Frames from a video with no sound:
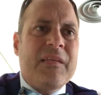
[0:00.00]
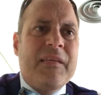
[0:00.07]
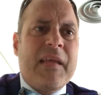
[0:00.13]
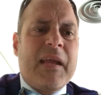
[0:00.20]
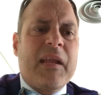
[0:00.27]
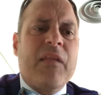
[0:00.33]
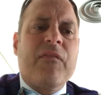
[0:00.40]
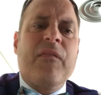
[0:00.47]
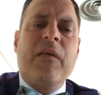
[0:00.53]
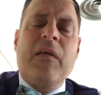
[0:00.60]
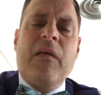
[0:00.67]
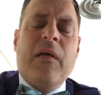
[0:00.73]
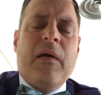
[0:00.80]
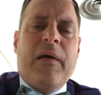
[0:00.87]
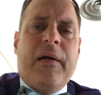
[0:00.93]
negative.
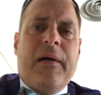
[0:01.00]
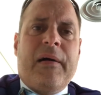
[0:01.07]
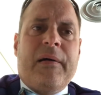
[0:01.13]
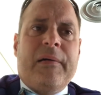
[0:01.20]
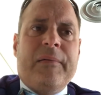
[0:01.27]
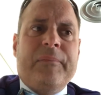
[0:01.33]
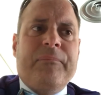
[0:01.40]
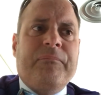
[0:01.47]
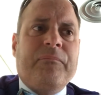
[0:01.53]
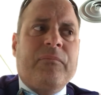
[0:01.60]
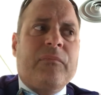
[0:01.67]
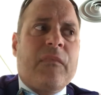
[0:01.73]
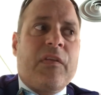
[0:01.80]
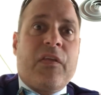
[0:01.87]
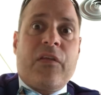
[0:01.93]

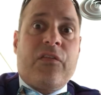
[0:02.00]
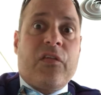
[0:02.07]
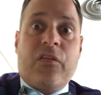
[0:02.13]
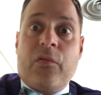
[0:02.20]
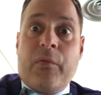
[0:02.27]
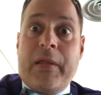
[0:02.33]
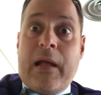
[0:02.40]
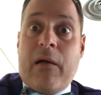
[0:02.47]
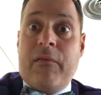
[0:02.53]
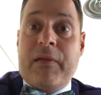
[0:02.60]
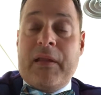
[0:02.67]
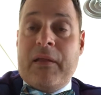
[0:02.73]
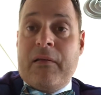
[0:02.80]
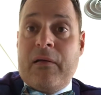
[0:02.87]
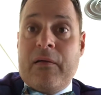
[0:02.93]
That's just a
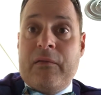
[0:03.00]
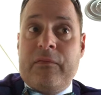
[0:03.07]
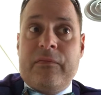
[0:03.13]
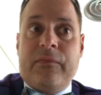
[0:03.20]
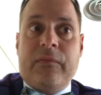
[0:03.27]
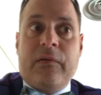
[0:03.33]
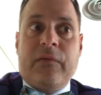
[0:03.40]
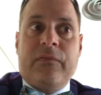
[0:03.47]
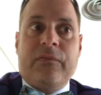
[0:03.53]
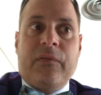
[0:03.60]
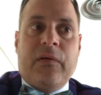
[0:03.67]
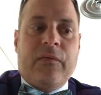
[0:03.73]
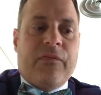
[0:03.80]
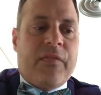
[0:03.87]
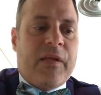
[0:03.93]
reality of
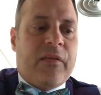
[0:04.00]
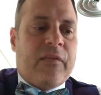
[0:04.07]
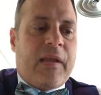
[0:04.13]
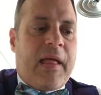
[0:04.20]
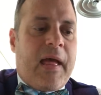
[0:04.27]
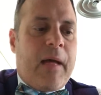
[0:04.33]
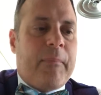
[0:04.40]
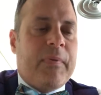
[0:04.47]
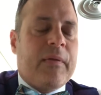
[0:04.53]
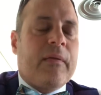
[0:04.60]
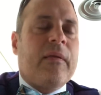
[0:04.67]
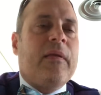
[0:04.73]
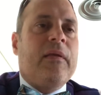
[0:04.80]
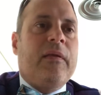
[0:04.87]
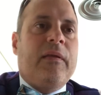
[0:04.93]
things that
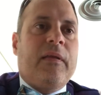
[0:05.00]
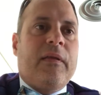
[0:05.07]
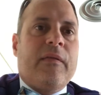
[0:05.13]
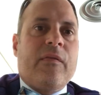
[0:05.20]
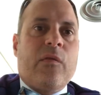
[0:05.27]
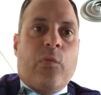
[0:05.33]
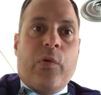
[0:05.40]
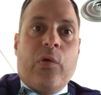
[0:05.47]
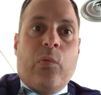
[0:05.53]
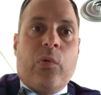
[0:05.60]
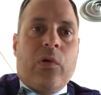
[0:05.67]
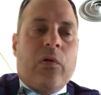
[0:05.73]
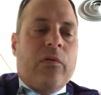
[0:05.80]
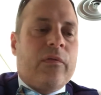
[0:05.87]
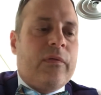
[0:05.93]
happen in the real
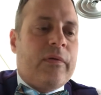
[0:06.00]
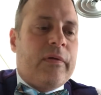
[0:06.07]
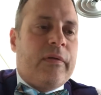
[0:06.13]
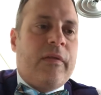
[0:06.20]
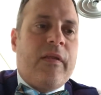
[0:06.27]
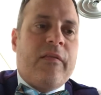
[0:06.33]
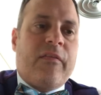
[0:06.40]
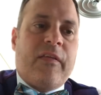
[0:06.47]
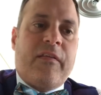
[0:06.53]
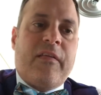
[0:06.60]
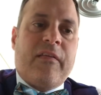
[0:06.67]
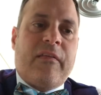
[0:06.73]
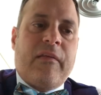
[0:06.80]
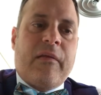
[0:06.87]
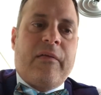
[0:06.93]
world and
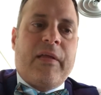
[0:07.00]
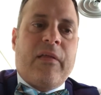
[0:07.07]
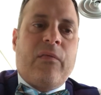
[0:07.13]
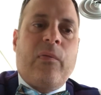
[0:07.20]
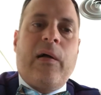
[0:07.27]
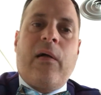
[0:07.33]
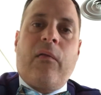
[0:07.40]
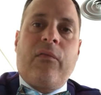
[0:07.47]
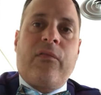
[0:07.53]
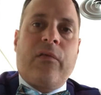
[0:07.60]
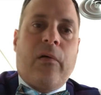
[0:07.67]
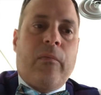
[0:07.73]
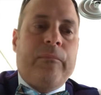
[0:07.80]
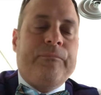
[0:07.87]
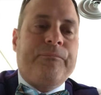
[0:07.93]
statistically as well.
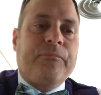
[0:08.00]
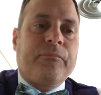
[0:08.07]
So.